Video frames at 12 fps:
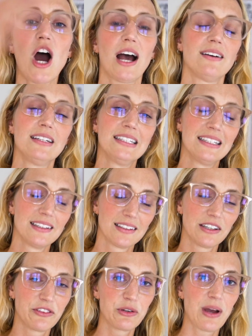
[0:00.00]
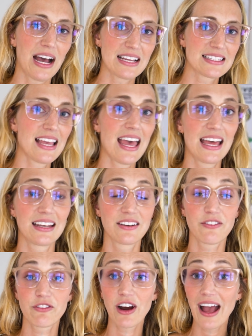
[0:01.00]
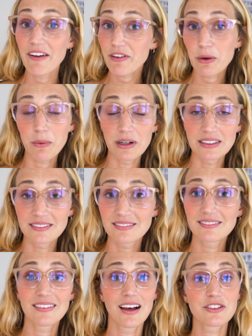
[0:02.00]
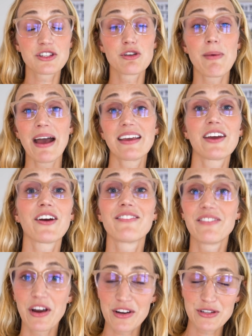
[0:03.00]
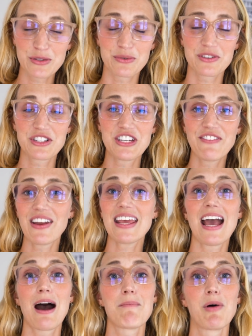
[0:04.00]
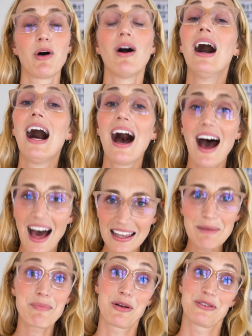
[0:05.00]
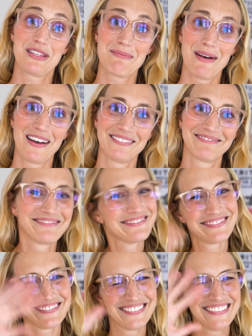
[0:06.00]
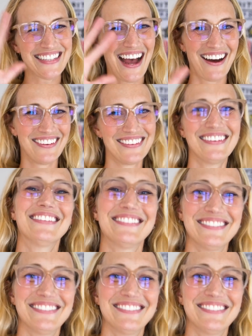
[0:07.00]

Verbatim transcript: Mwah! Love you guys. And for everyone, I'll see you back here very soon. Ci vediamo. Alla prossima. Ciao.